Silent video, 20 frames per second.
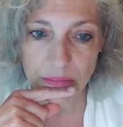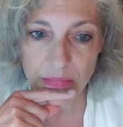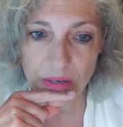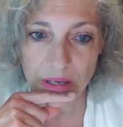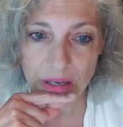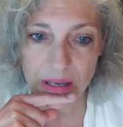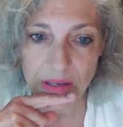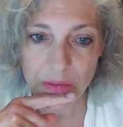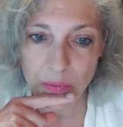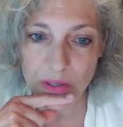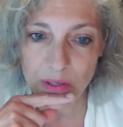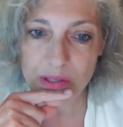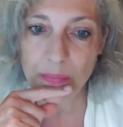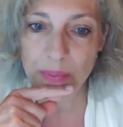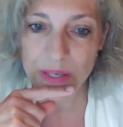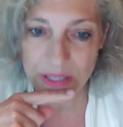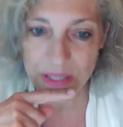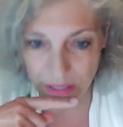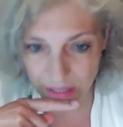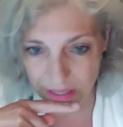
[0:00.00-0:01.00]
it was a
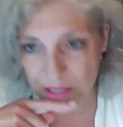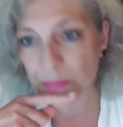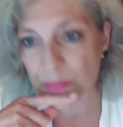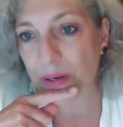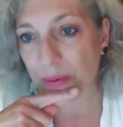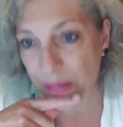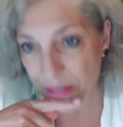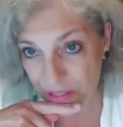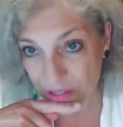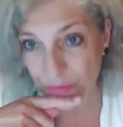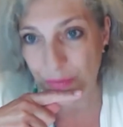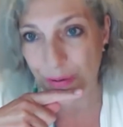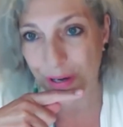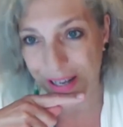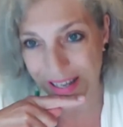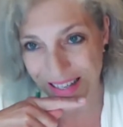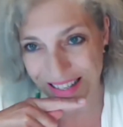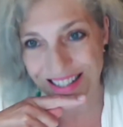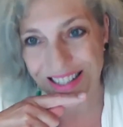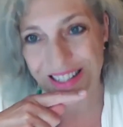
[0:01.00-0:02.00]
bitter experience for
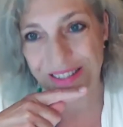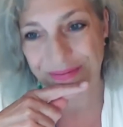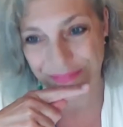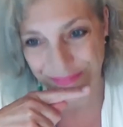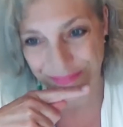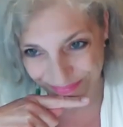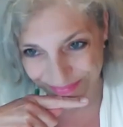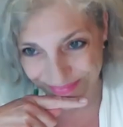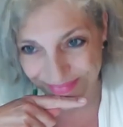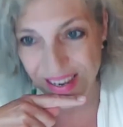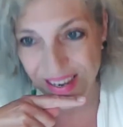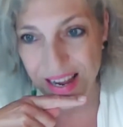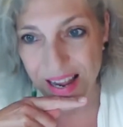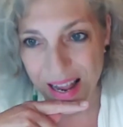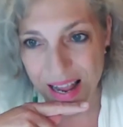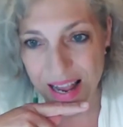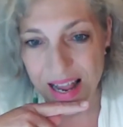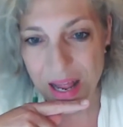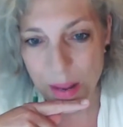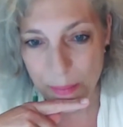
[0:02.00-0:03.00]
us.
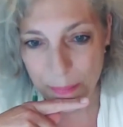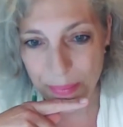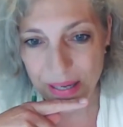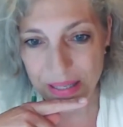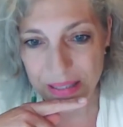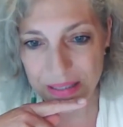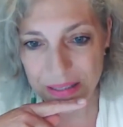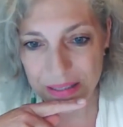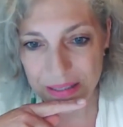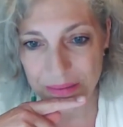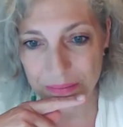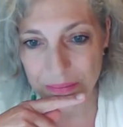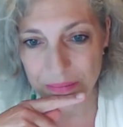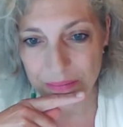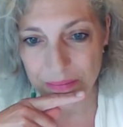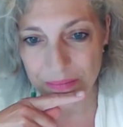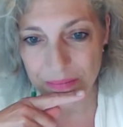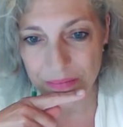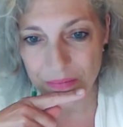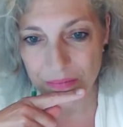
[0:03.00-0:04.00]
But
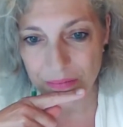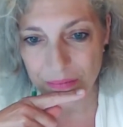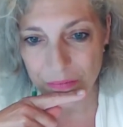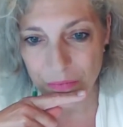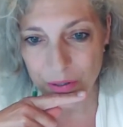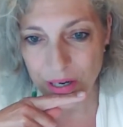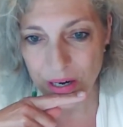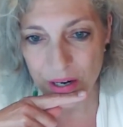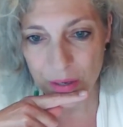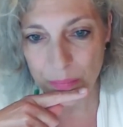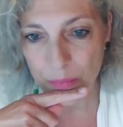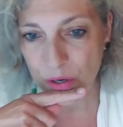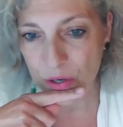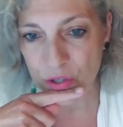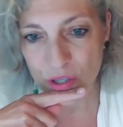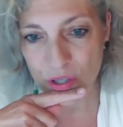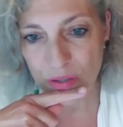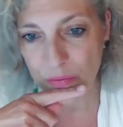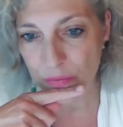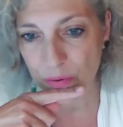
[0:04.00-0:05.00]
we are
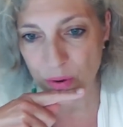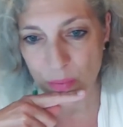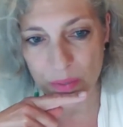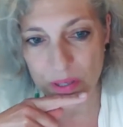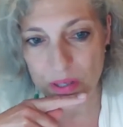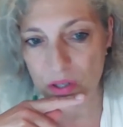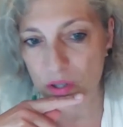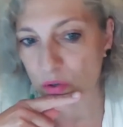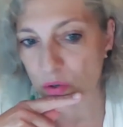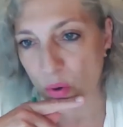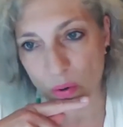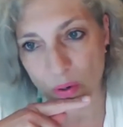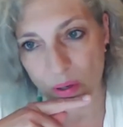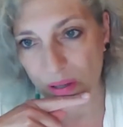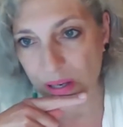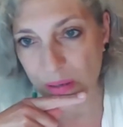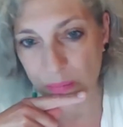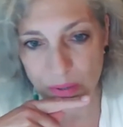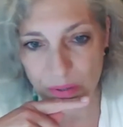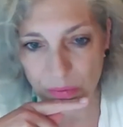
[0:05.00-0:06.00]
emerging from it stronger
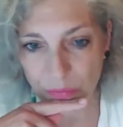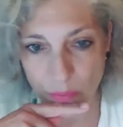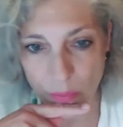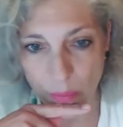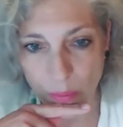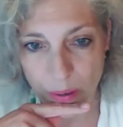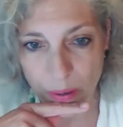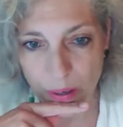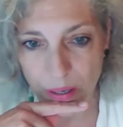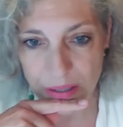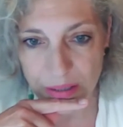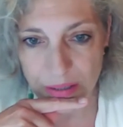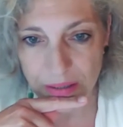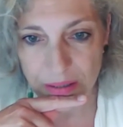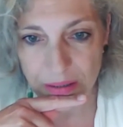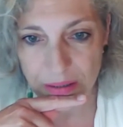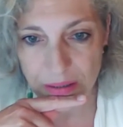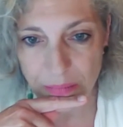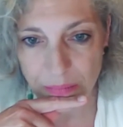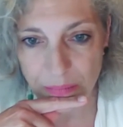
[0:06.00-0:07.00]
than before, and
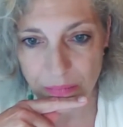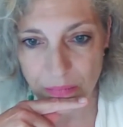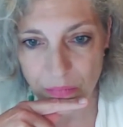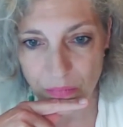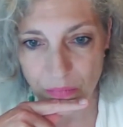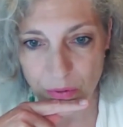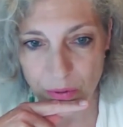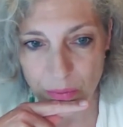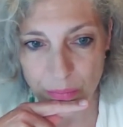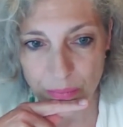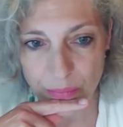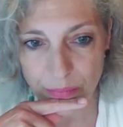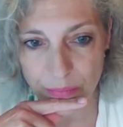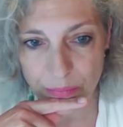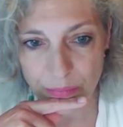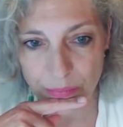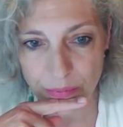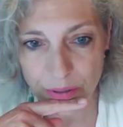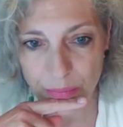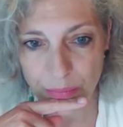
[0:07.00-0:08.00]
we
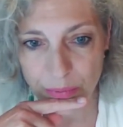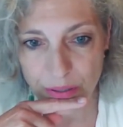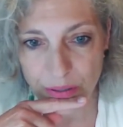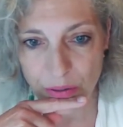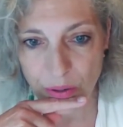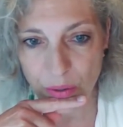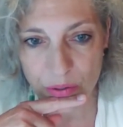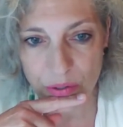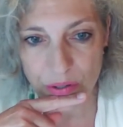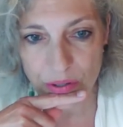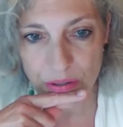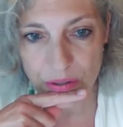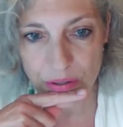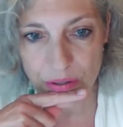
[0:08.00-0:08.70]
will not,